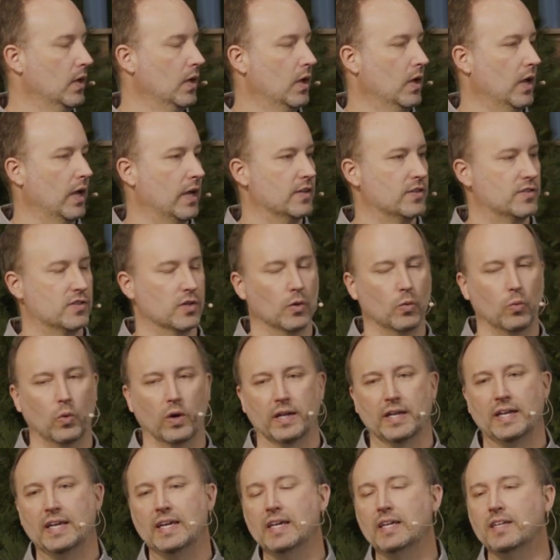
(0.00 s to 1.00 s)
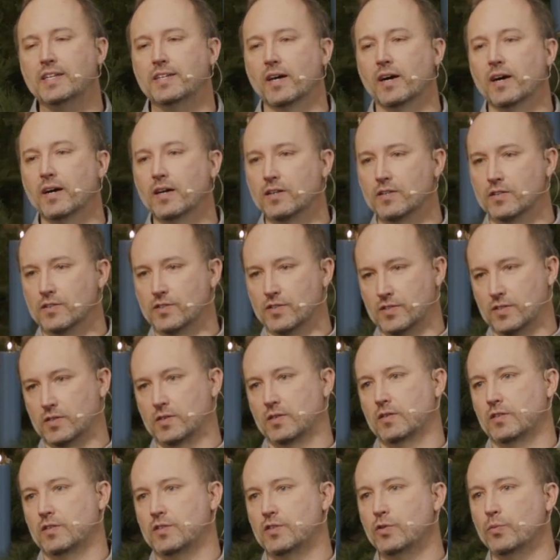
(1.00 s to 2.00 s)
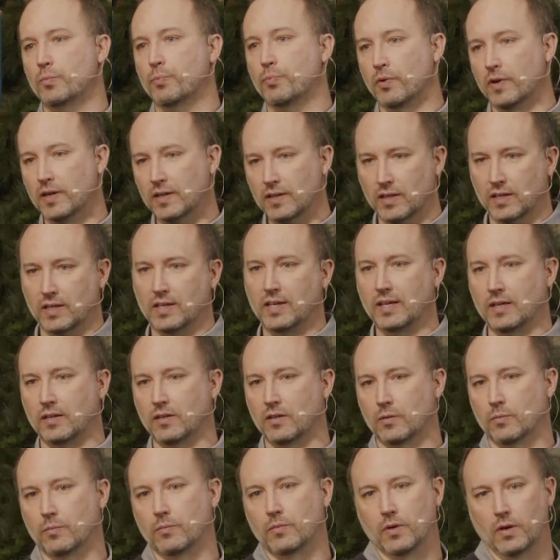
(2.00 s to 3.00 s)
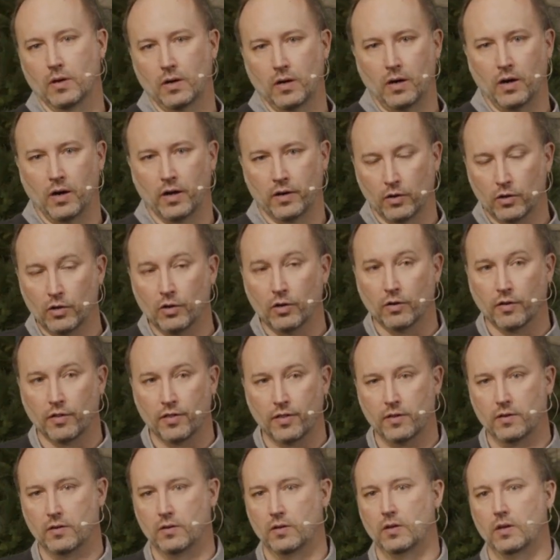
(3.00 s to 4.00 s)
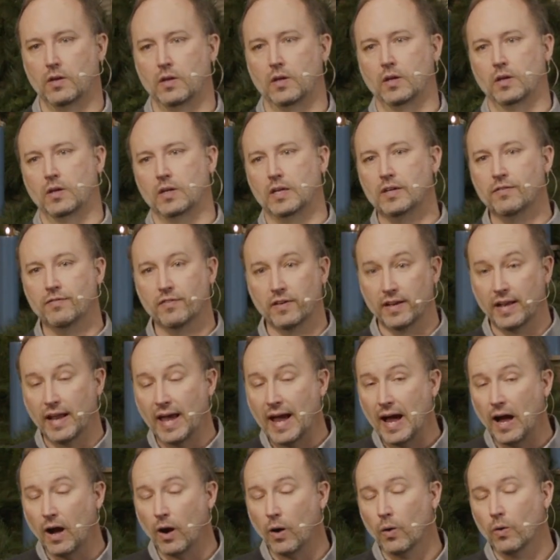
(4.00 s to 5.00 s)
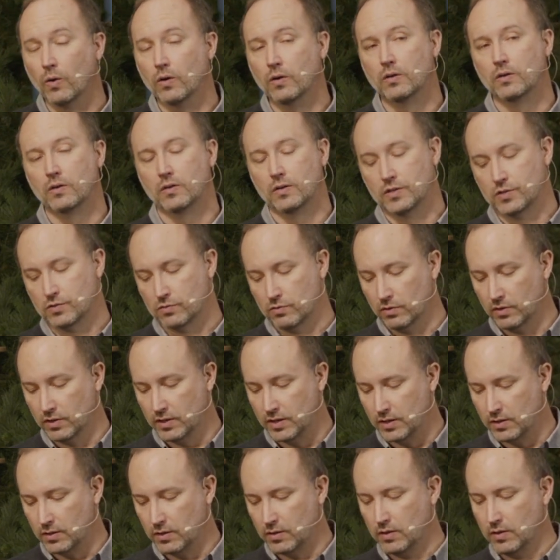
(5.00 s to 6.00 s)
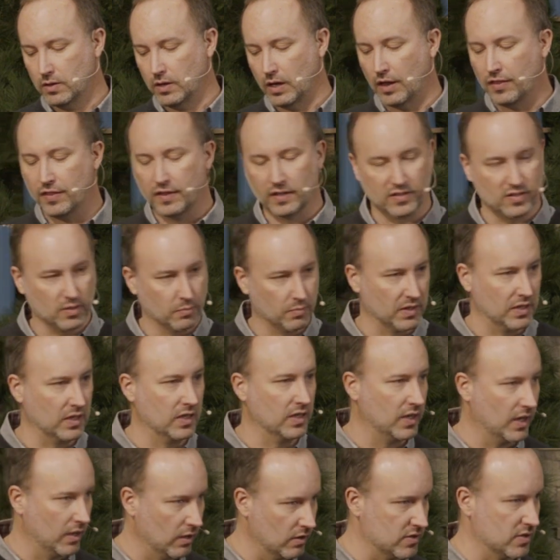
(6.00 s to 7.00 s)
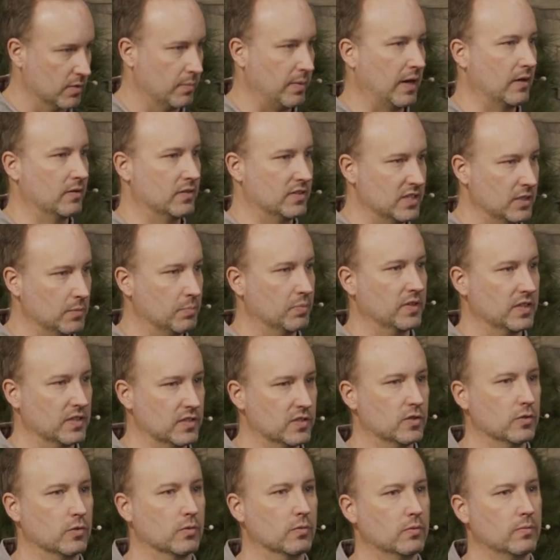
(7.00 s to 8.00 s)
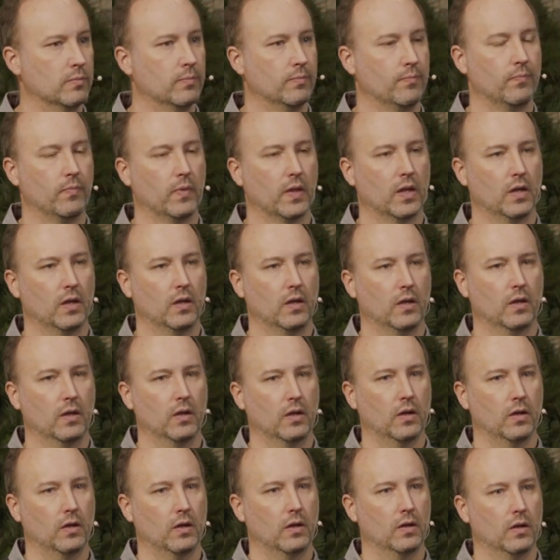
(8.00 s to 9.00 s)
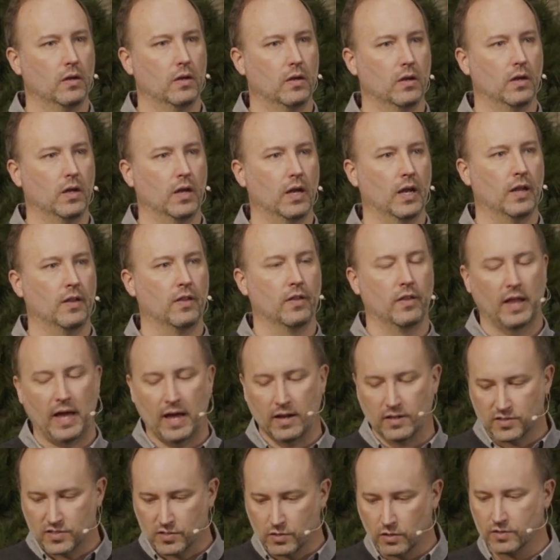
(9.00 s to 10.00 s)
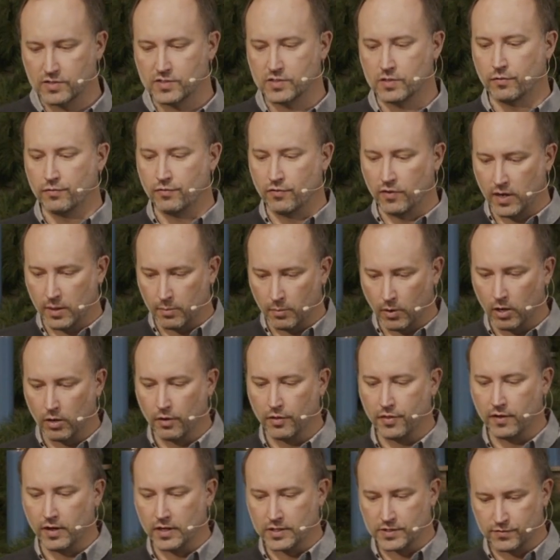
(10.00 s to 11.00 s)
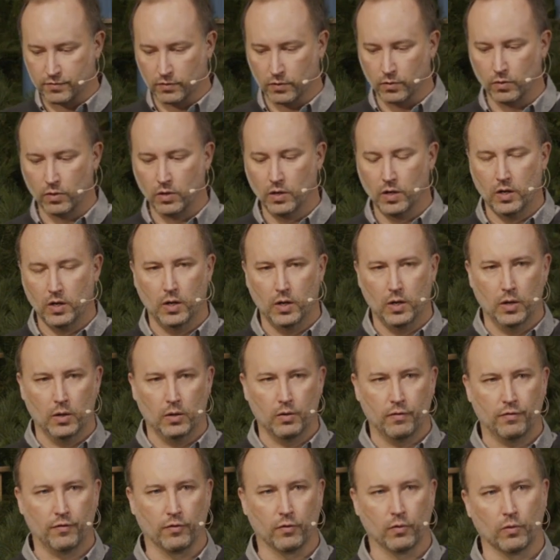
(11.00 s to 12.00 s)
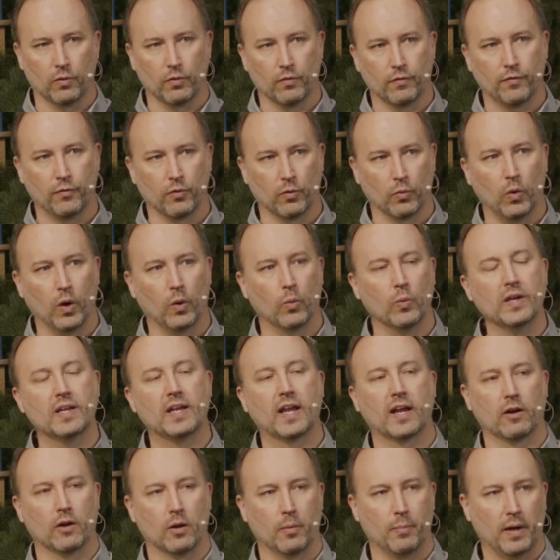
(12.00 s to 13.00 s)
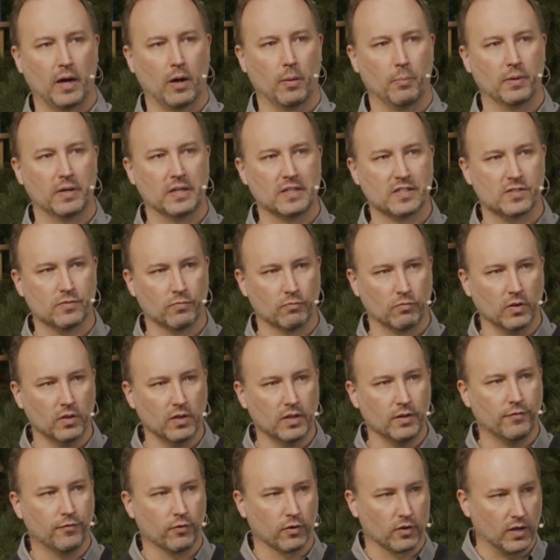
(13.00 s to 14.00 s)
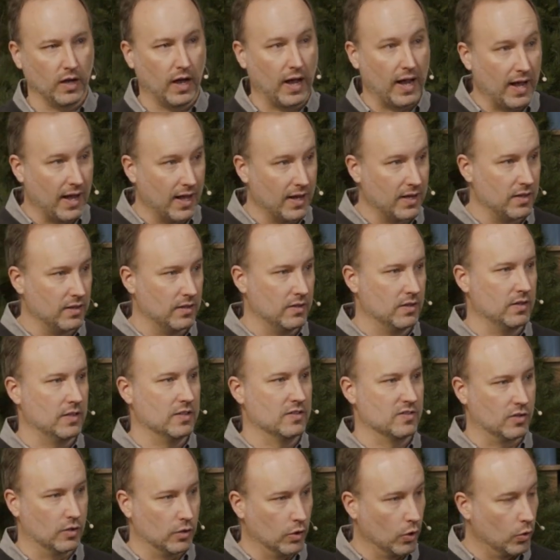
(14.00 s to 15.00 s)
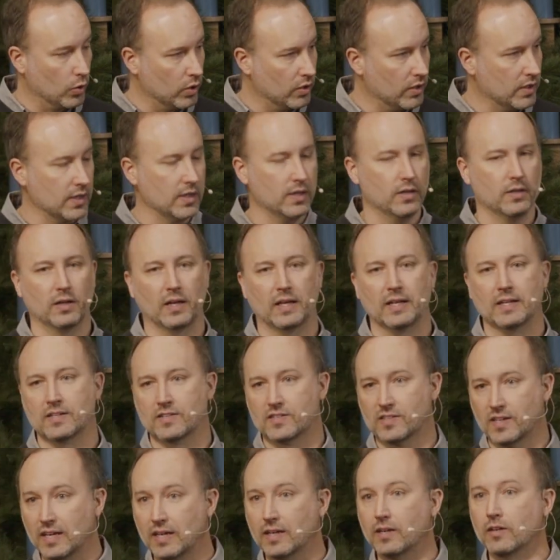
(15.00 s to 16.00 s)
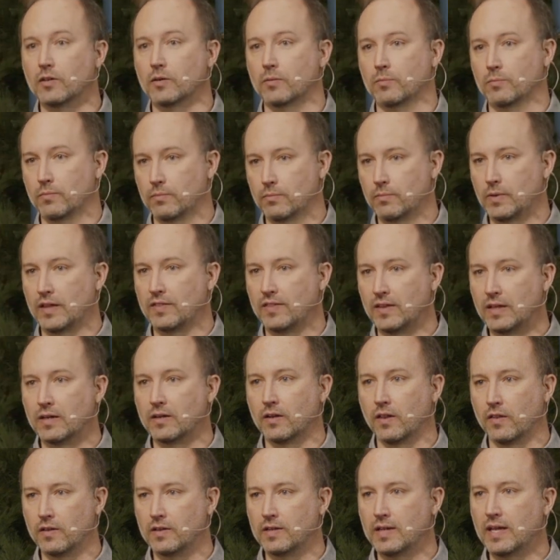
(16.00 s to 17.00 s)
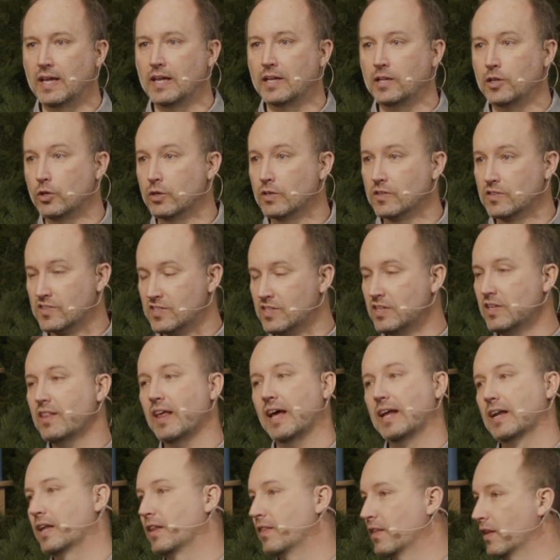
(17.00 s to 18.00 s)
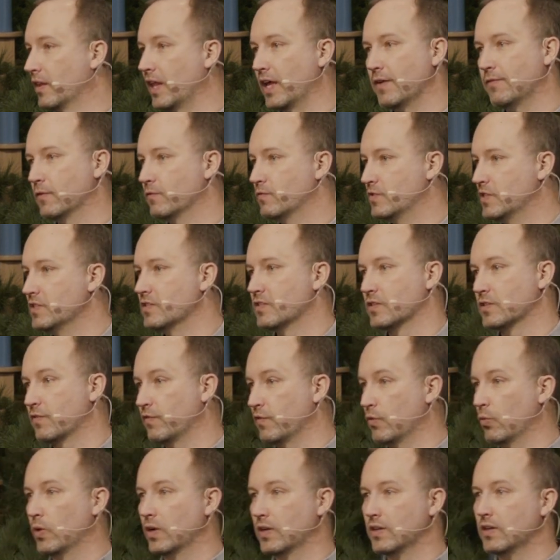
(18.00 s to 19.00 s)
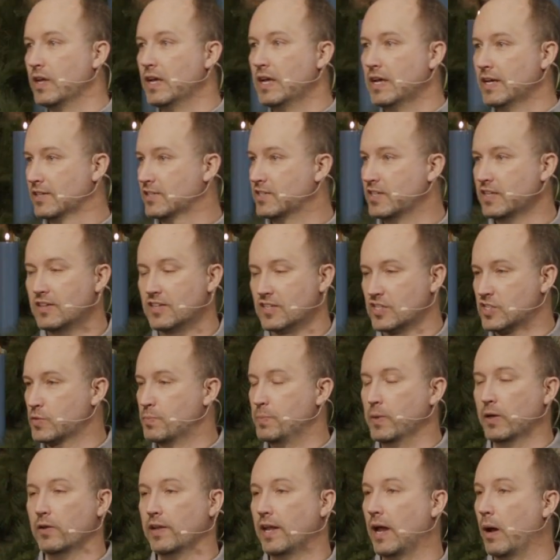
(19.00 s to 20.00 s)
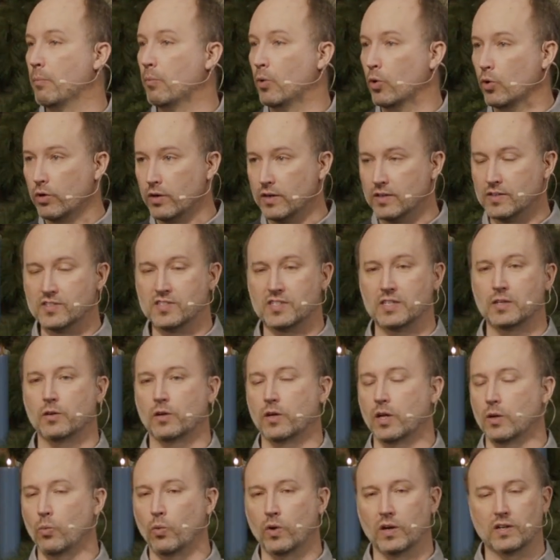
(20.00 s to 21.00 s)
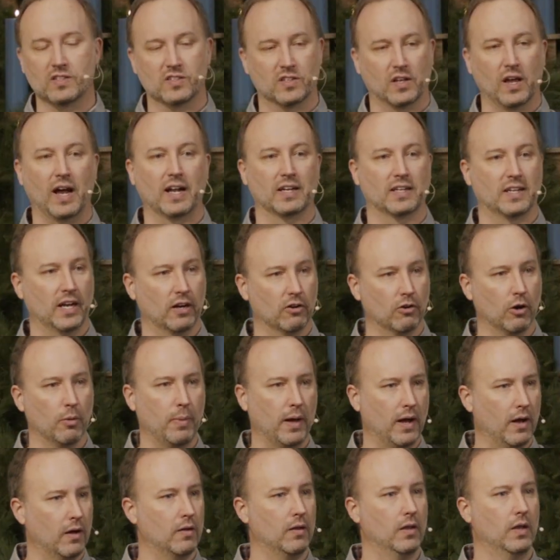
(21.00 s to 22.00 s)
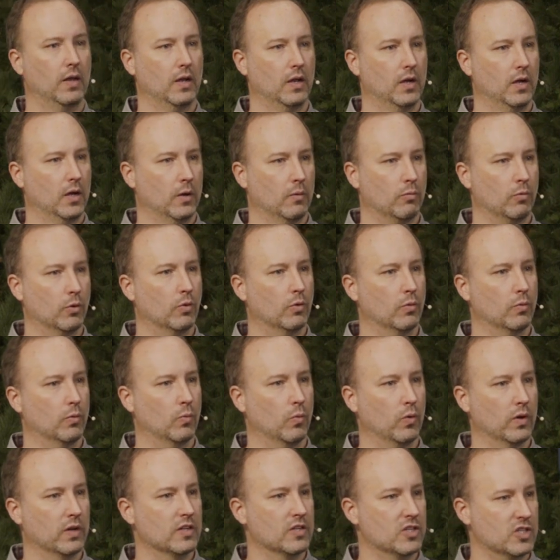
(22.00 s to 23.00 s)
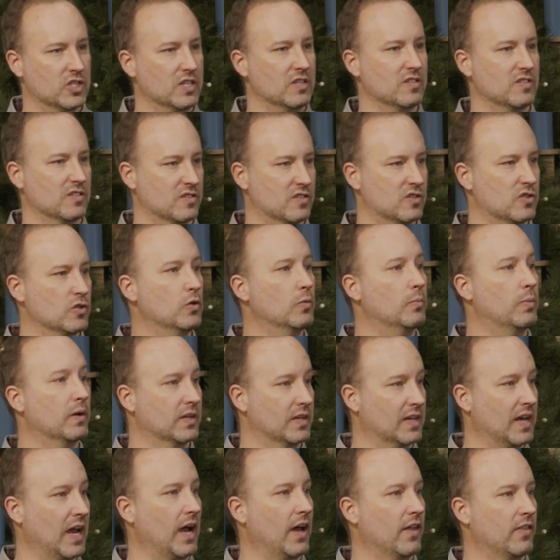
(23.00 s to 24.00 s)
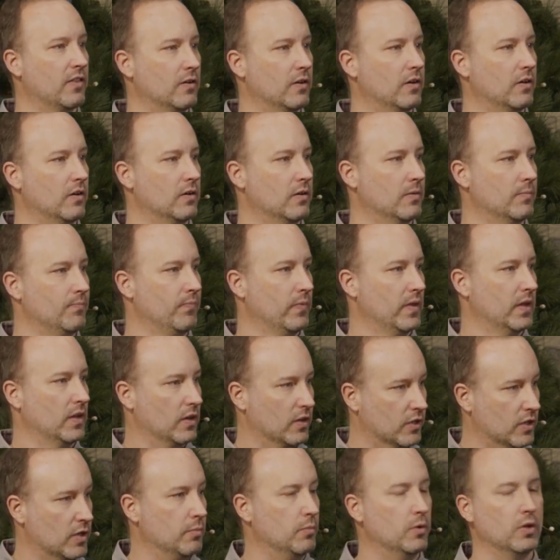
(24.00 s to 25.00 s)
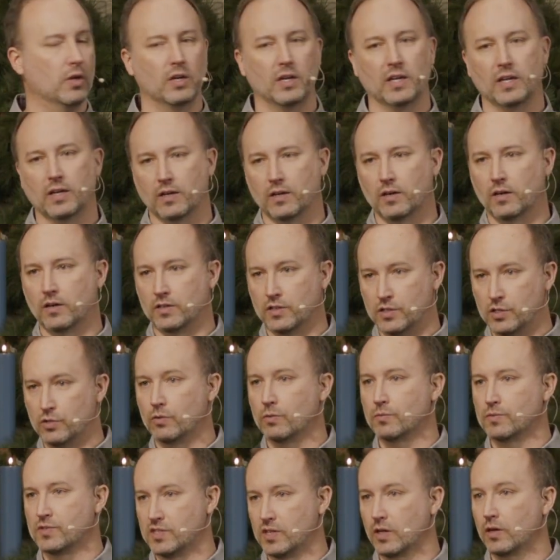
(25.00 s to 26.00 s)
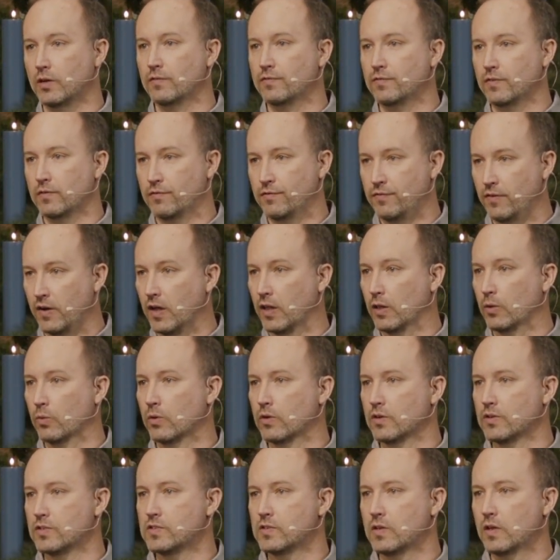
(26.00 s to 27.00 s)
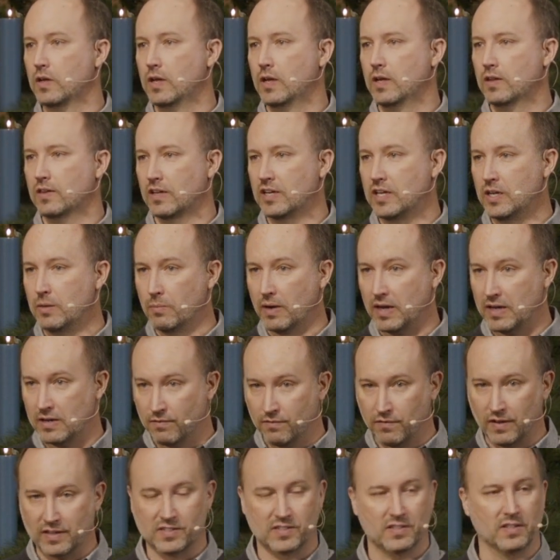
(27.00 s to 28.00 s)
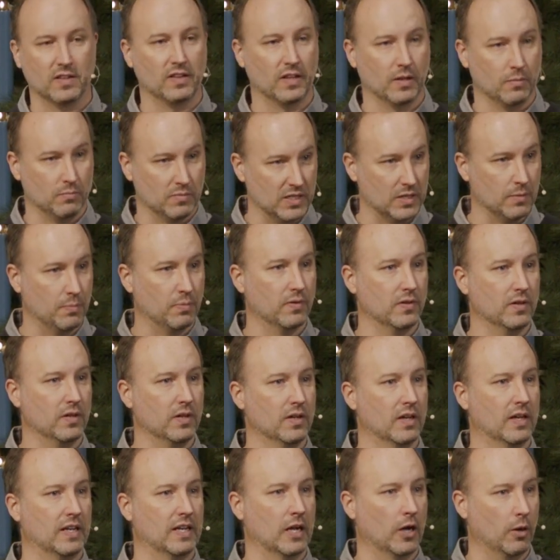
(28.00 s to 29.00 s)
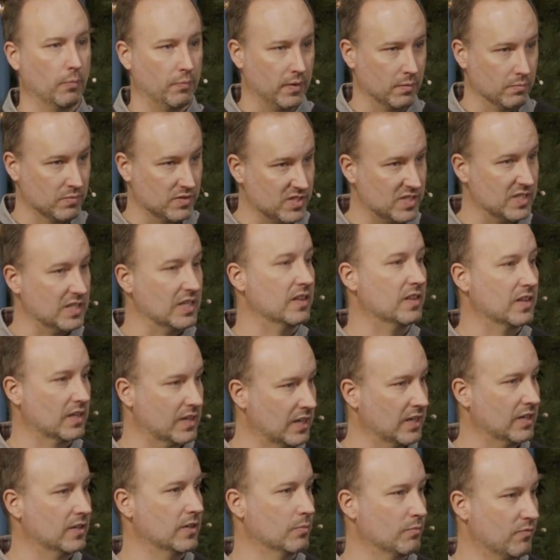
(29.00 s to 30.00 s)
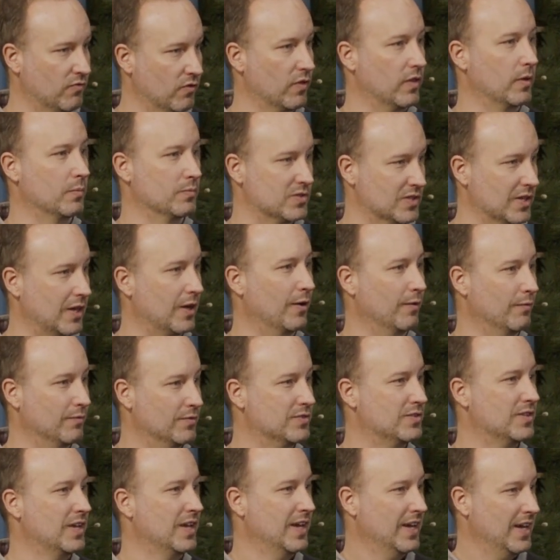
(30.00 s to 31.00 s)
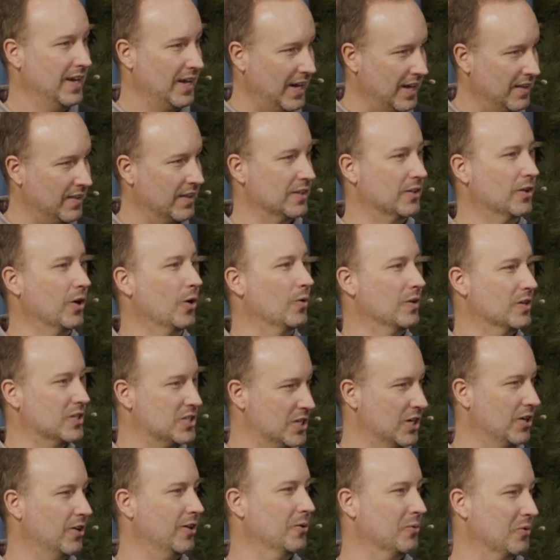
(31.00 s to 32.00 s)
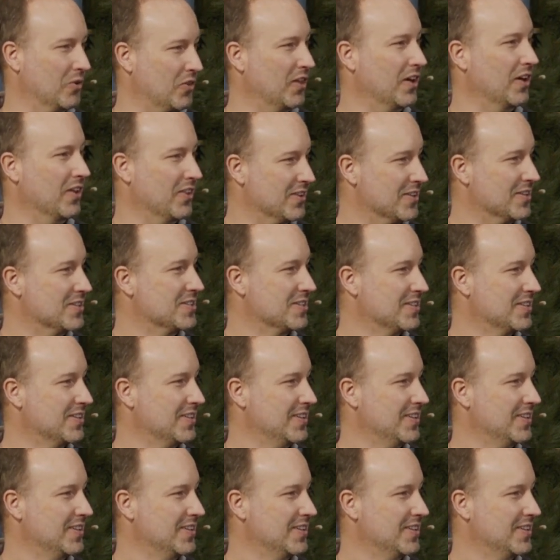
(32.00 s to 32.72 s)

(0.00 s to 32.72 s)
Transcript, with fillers: And so, what he does to bring the kingdom on earth, even now, is really, I think, something he cares about deeply too. And that starts to frame our thoughts for, for, for what we care about. But it's really for God, his glory, and his kingdom at the end of the day. And you can see that in the life of Jesus. If you want to see this spelled out more and see, okay, what does God care about? Well, what did Jesus do but gather a community unto himself of followers that he might invest in them deeply and help them see the kingdom for themselves and then go and share it with others.